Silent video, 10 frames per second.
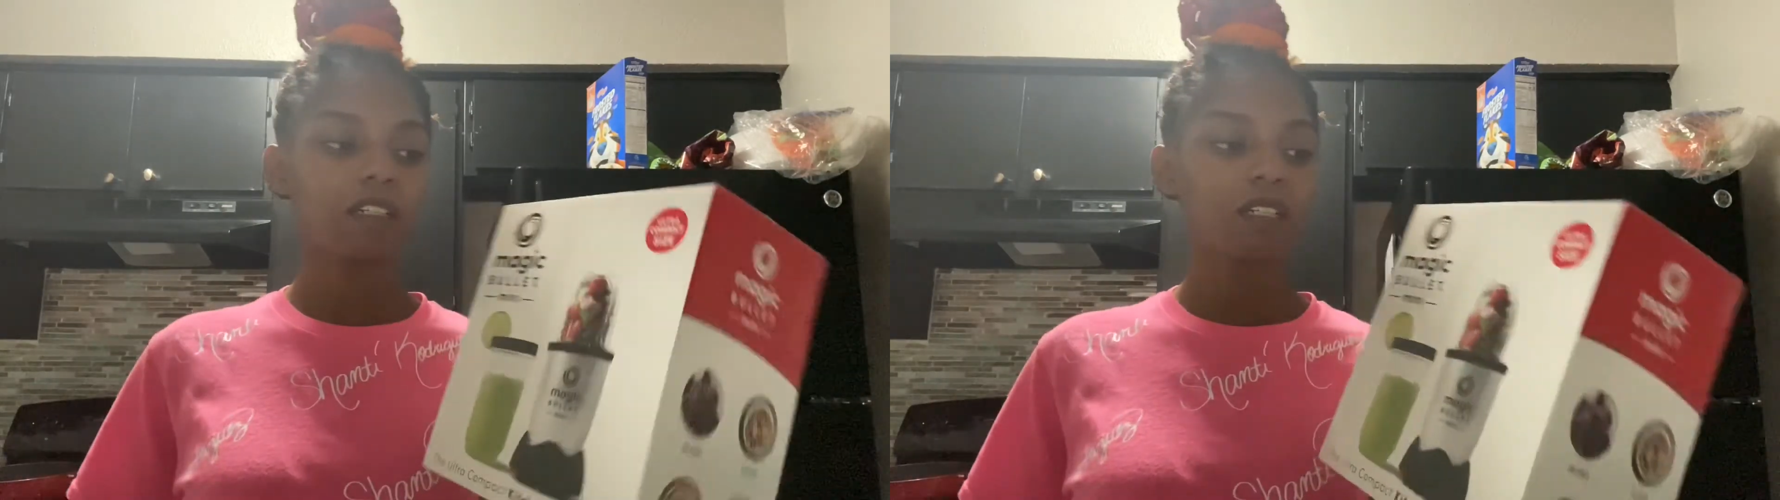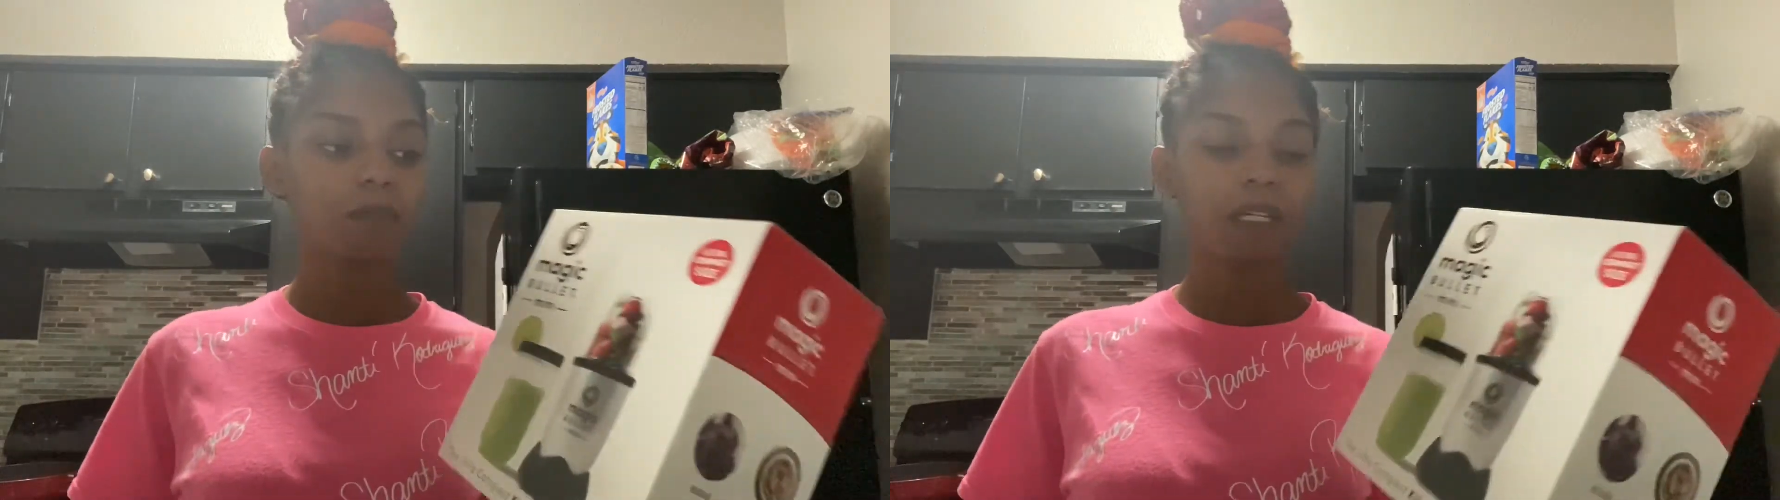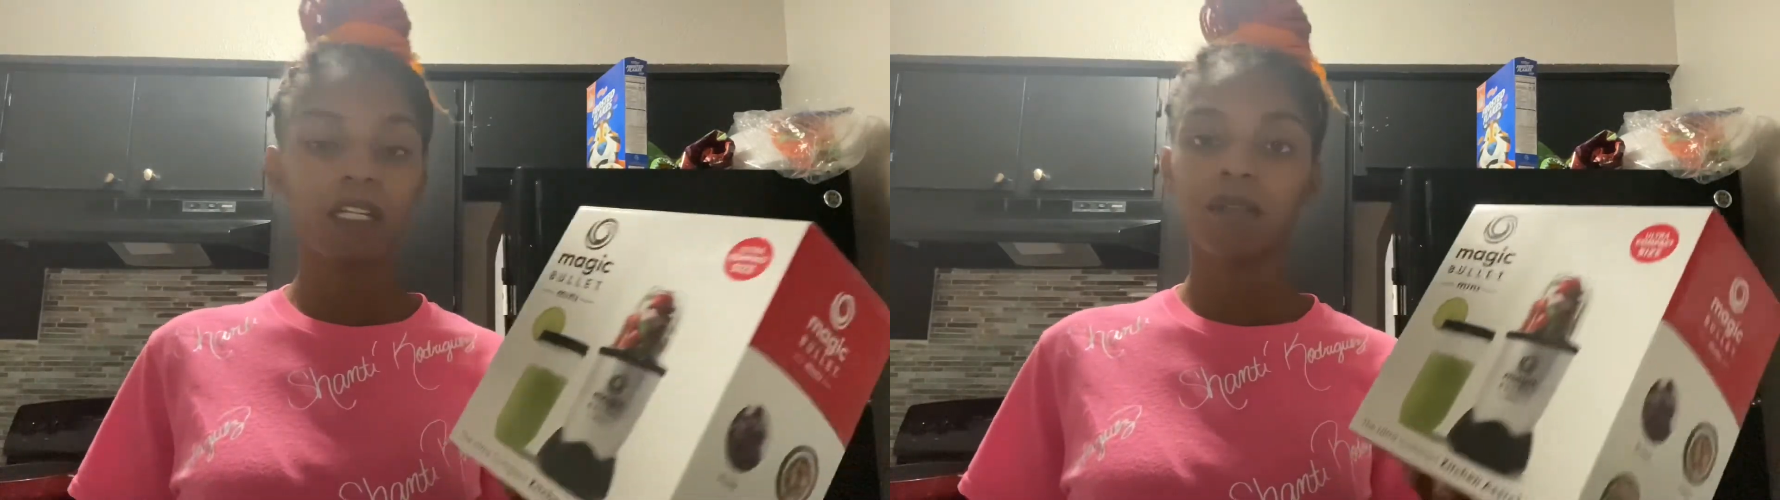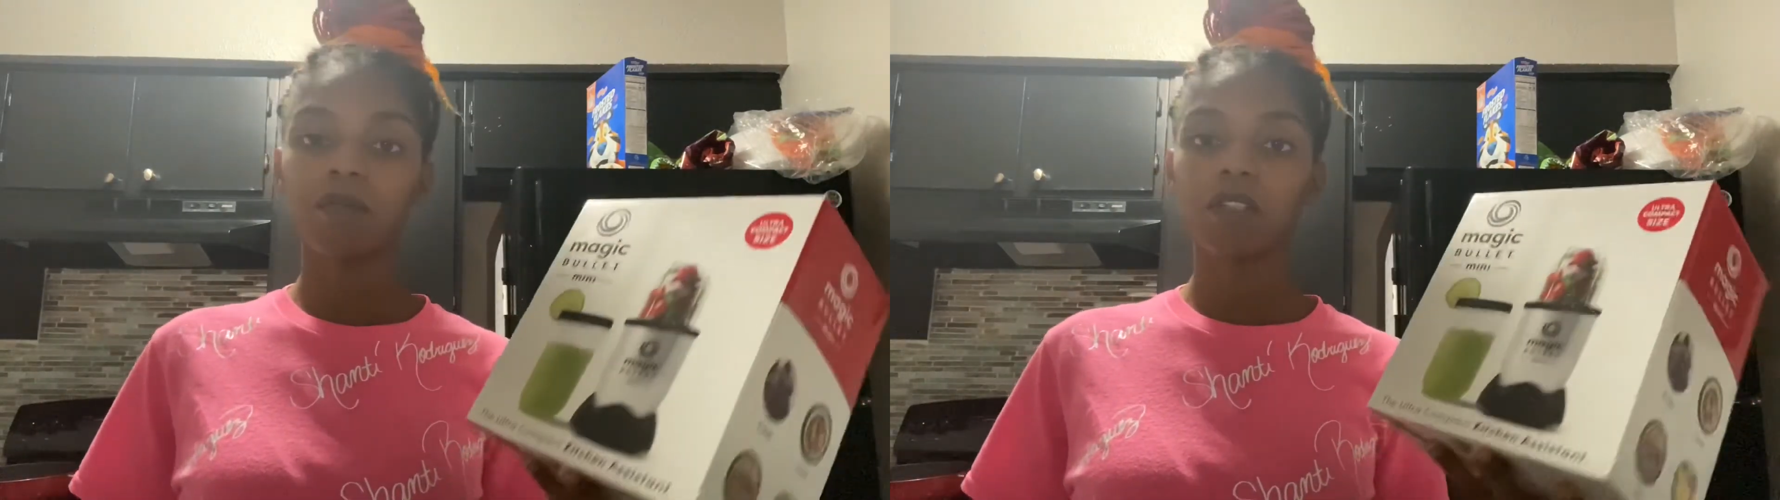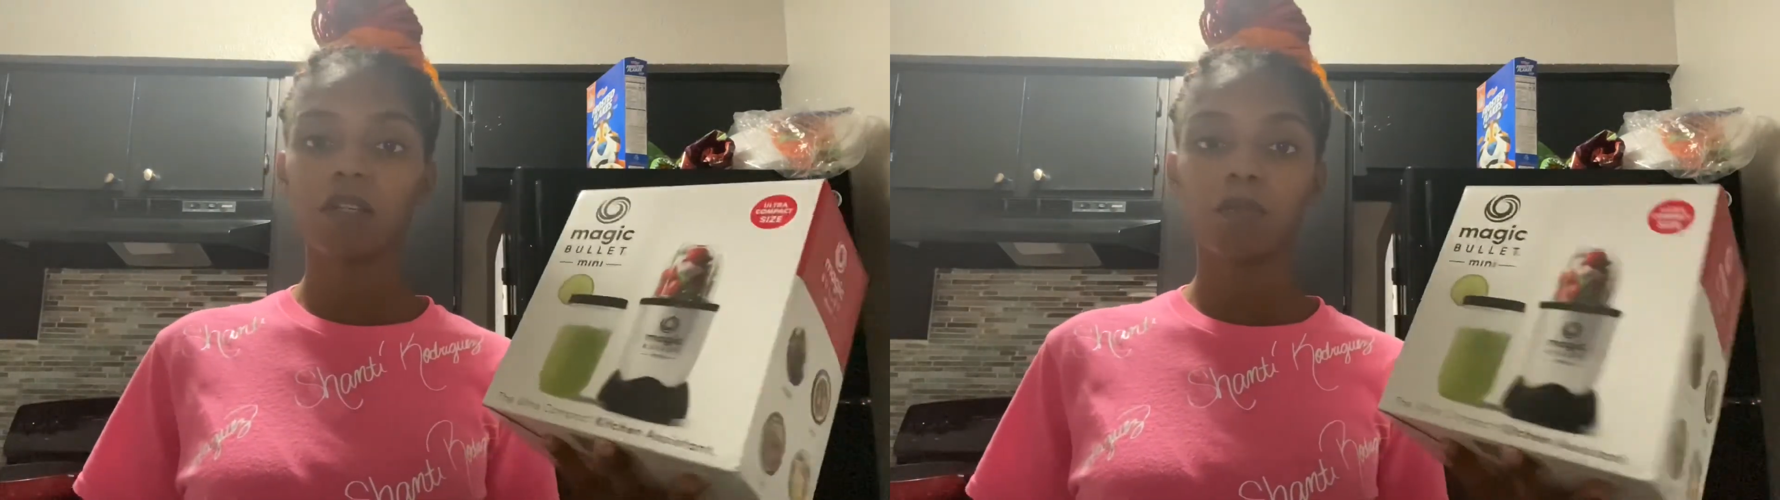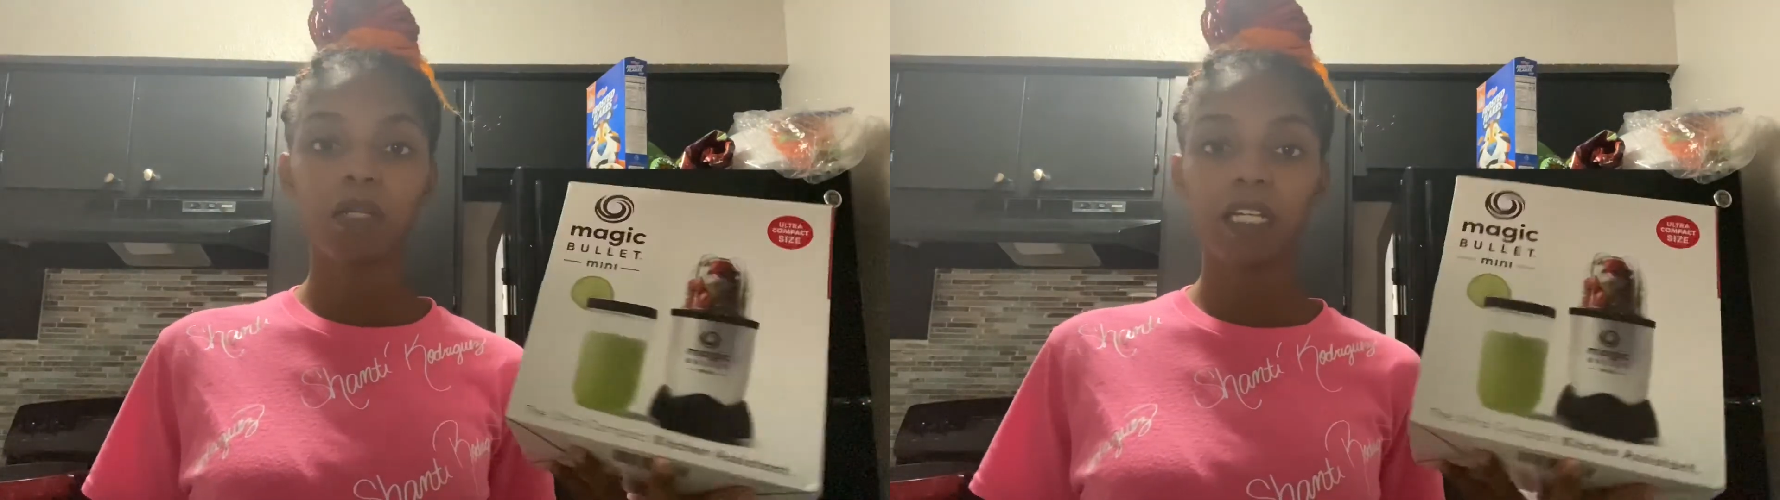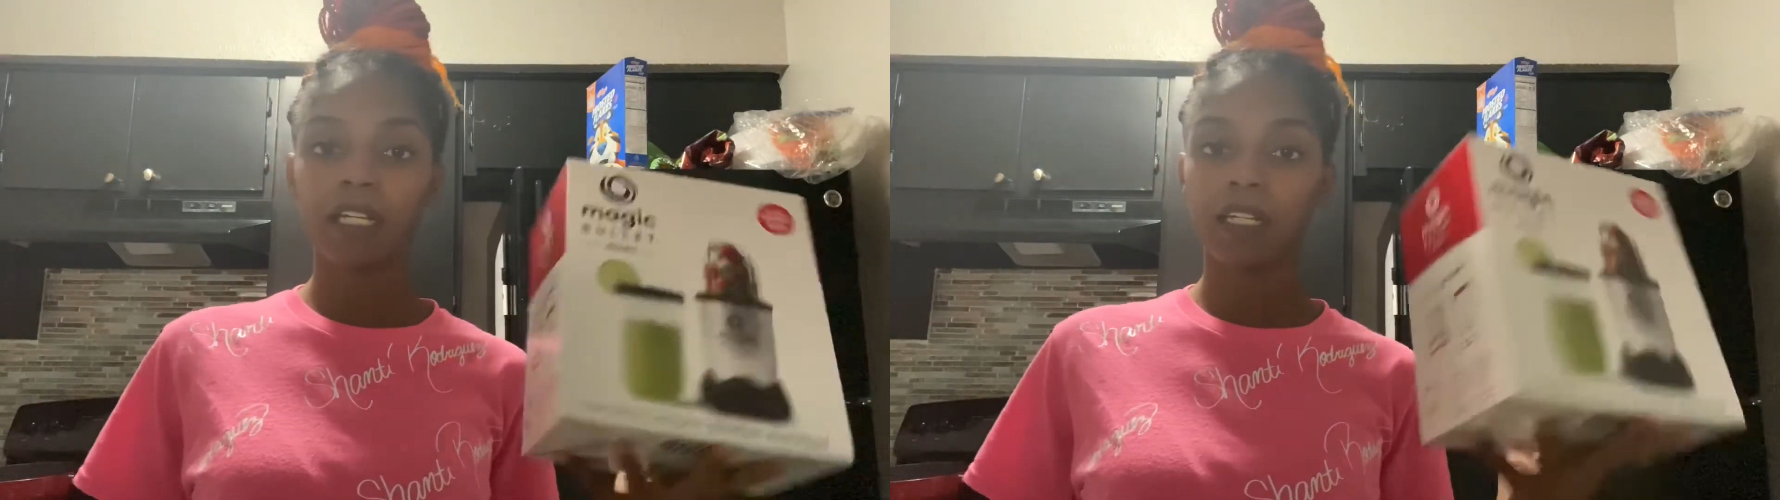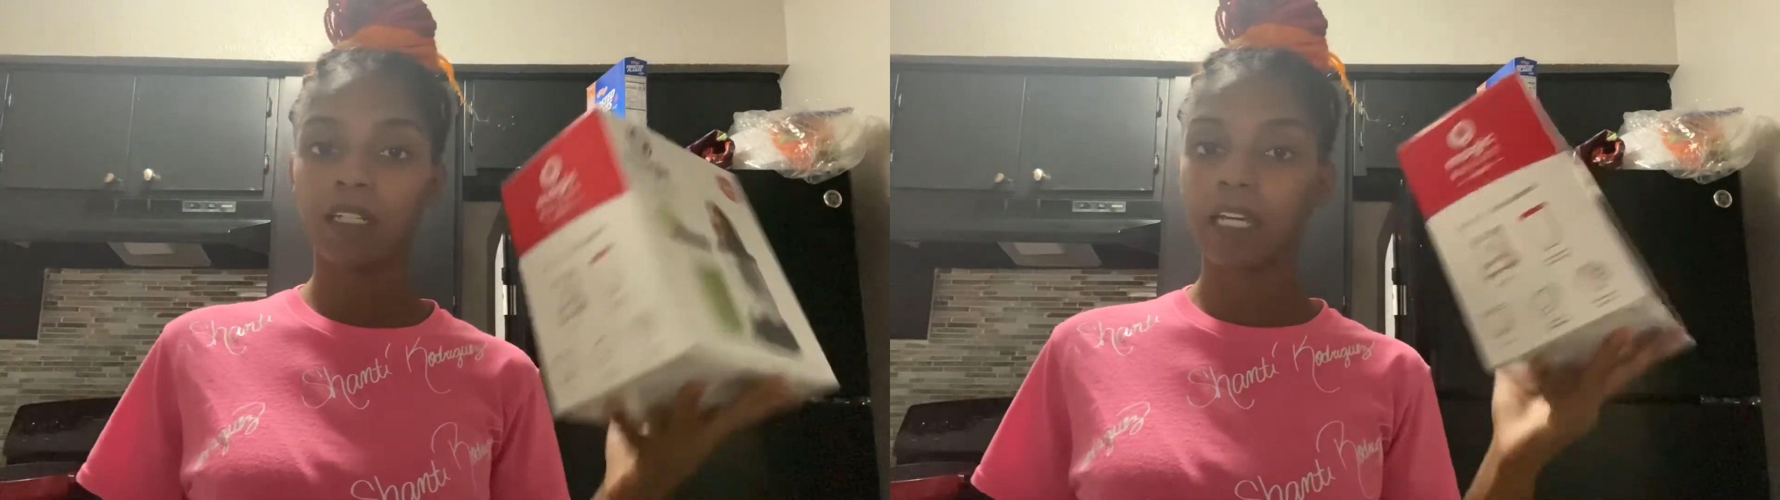up and blend